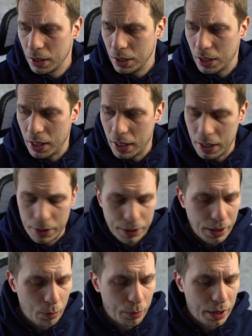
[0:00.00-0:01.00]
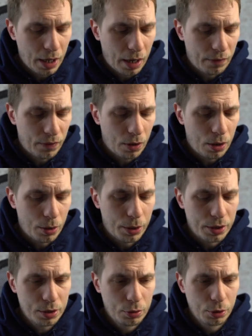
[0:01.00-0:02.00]
And then we have all
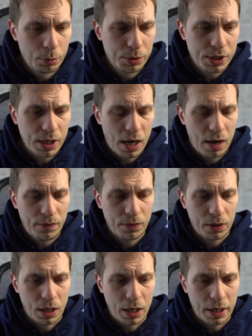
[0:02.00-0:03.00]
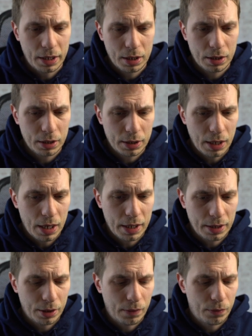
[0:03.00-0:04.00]
this group stuff, like
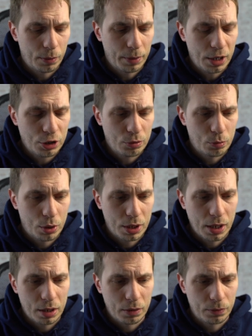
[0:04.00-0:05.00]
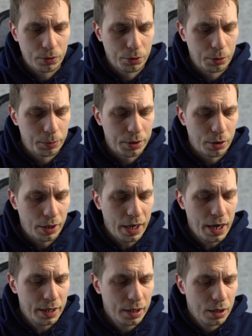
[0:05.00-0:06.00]
getting the information what kind of group you're
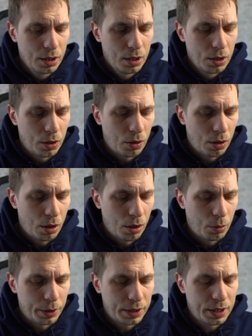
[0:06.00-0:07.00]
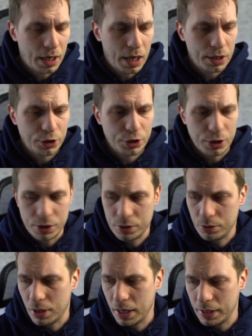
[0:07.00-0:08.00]
in, or we can
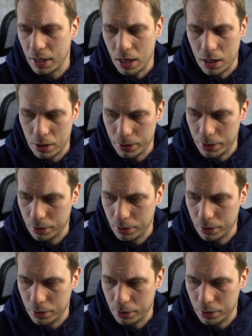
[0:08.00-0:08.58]
just write out the